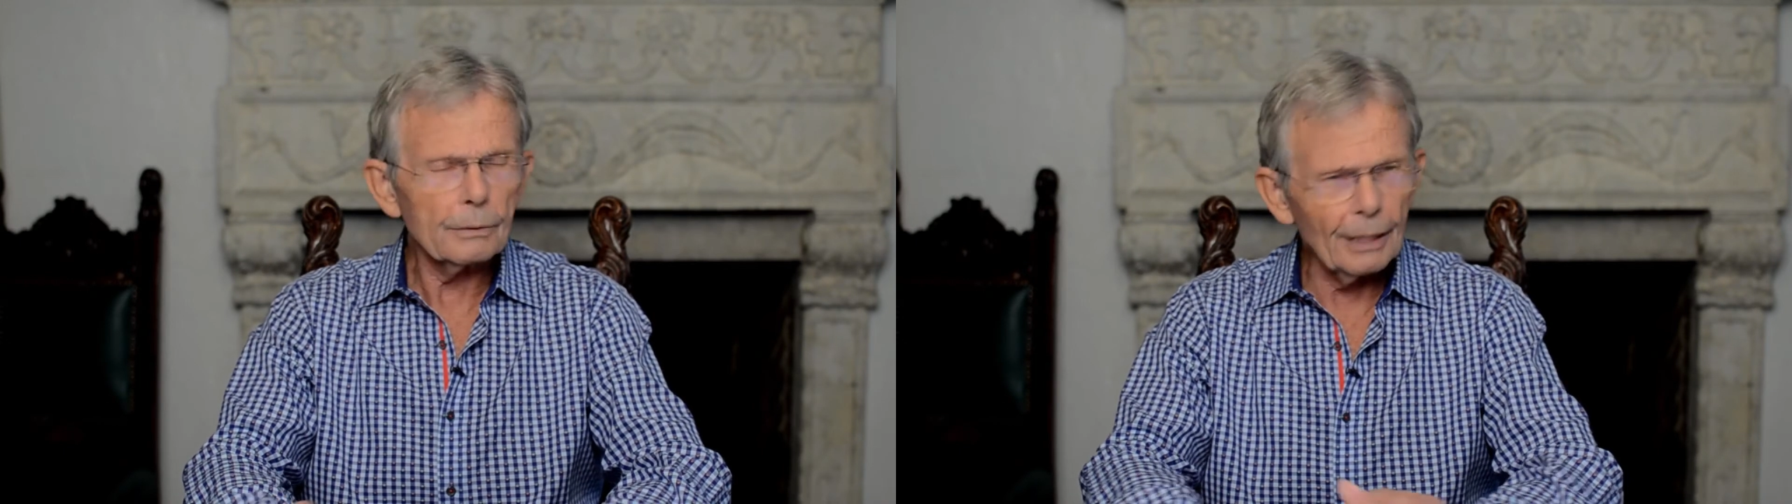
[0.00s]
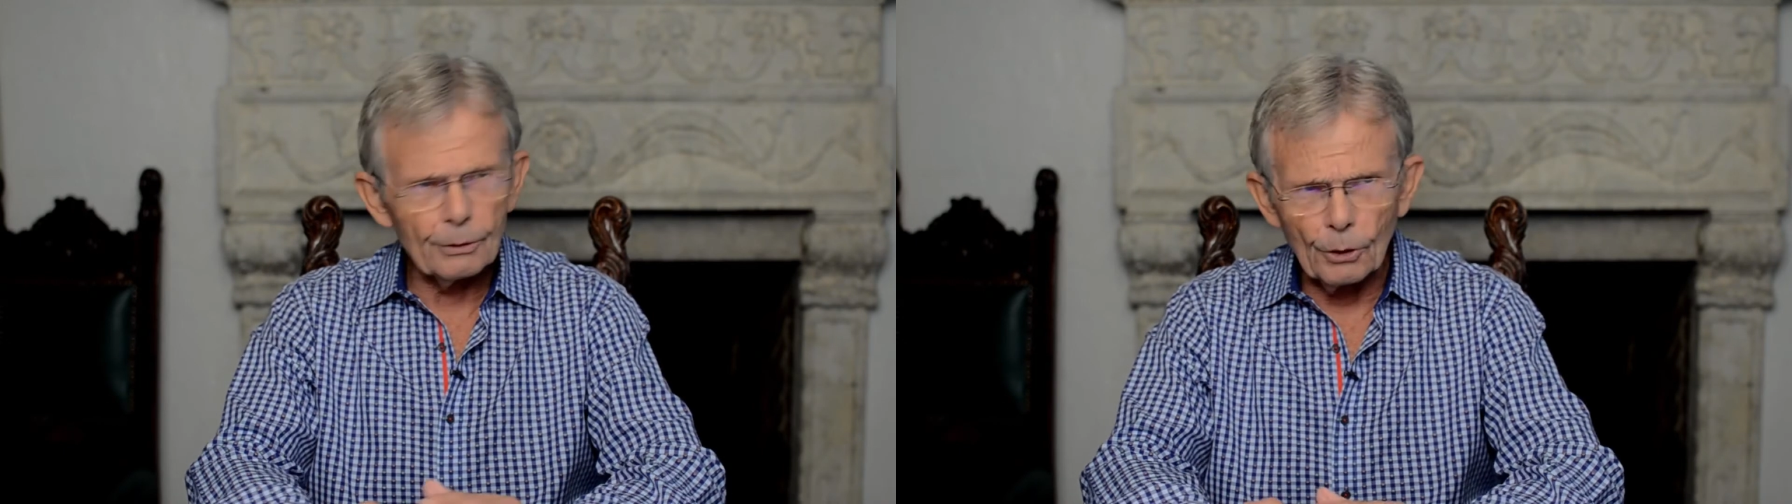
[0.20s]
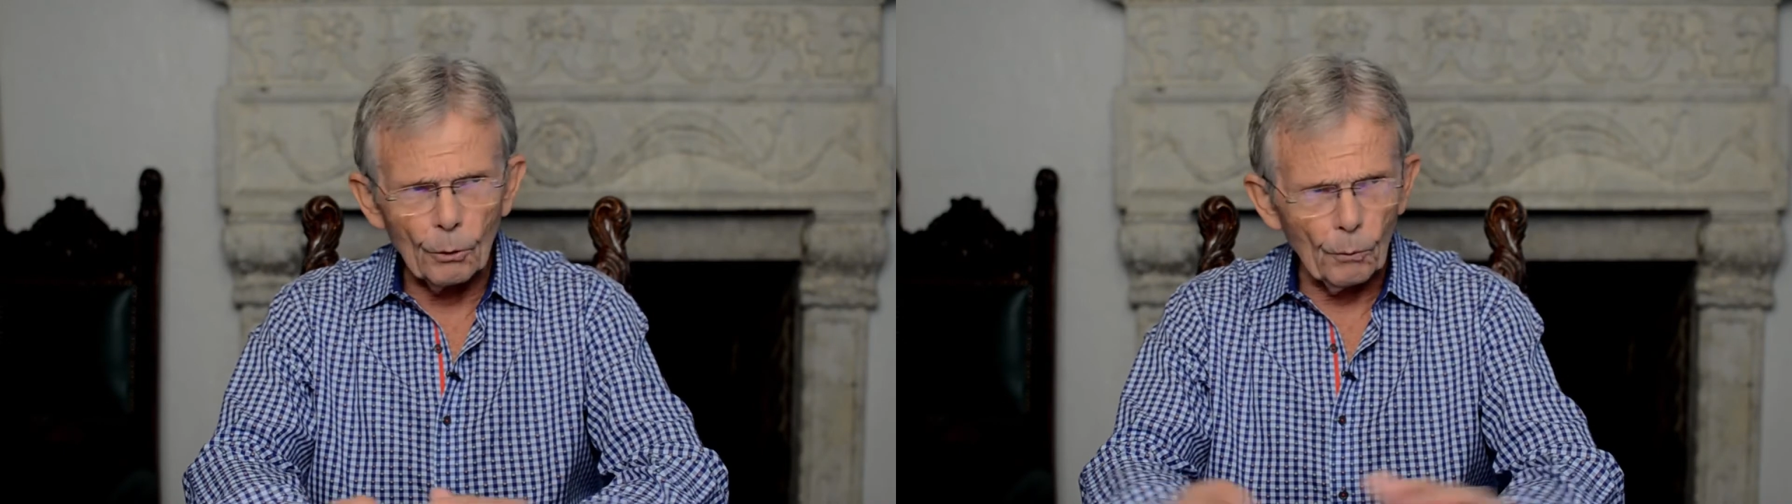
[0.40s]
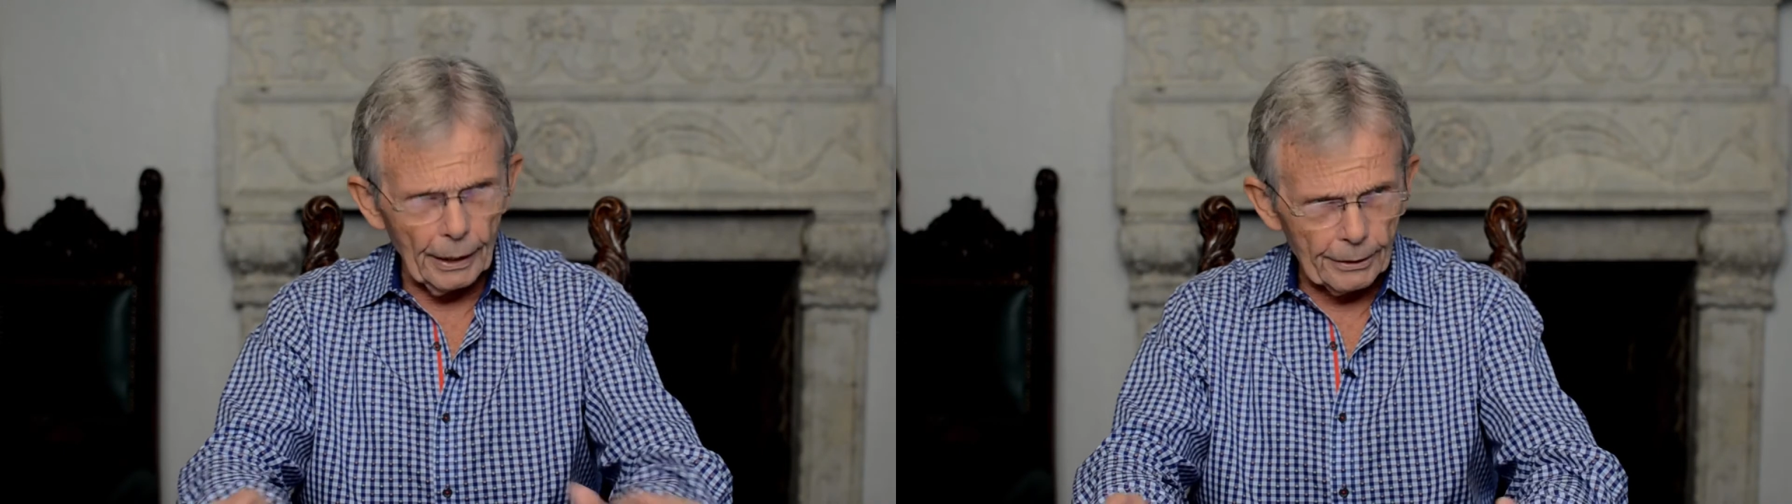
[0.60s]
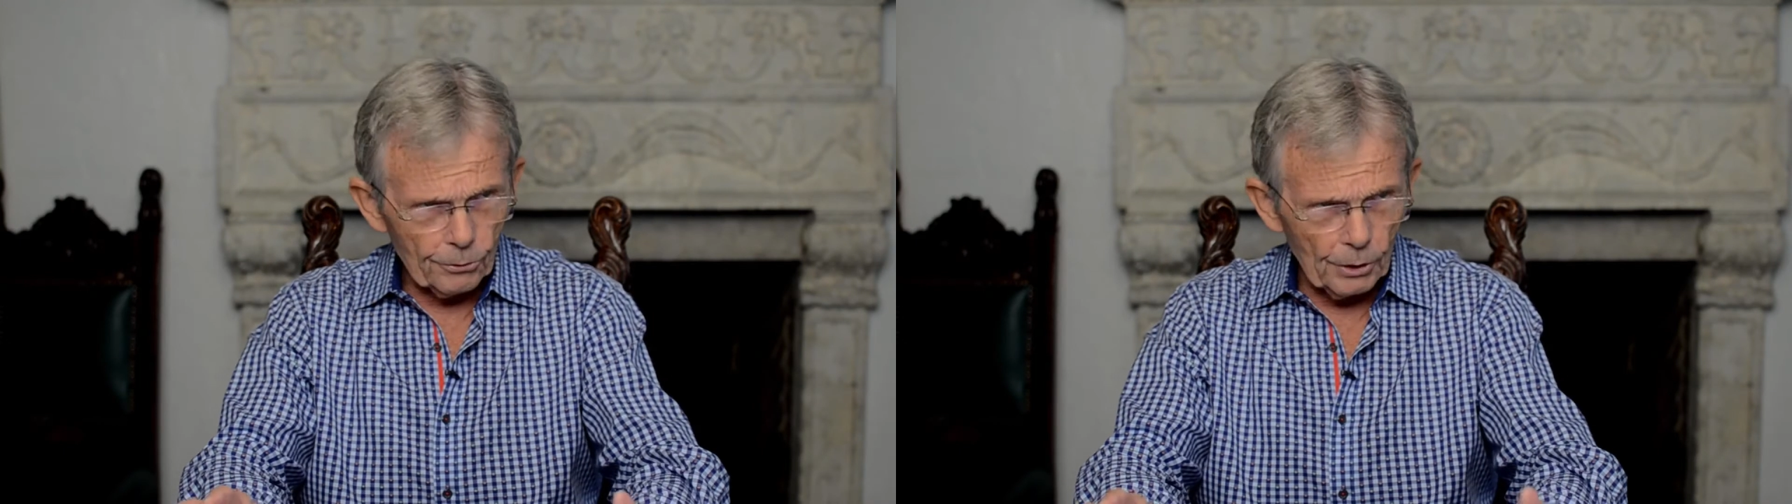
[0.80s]

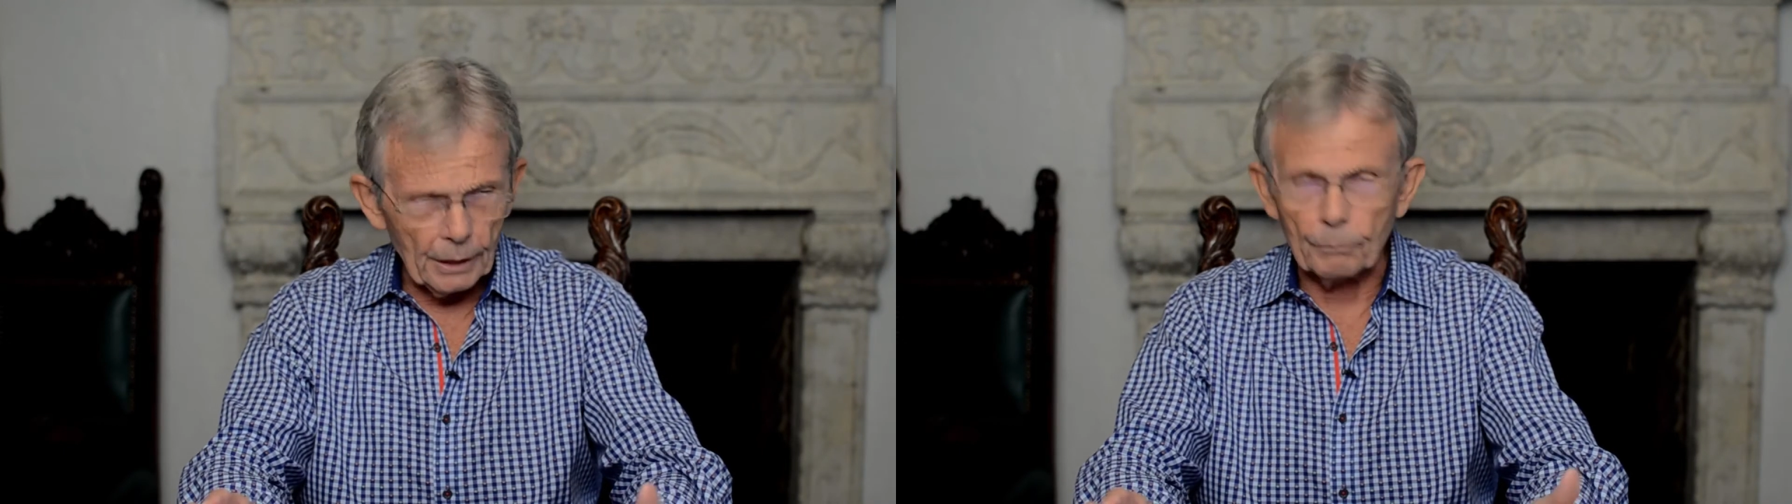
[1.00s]
want to see.